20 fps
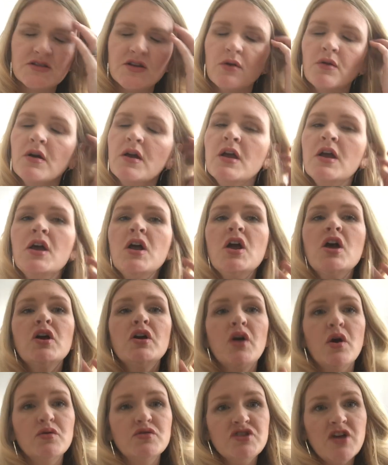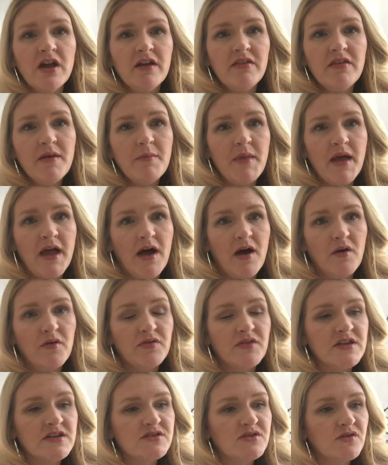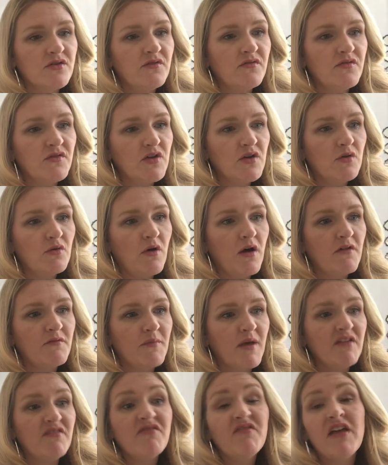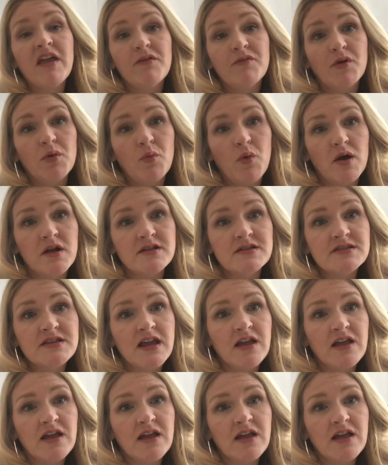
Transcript: So Go check them out. These are a few of my favorite ones.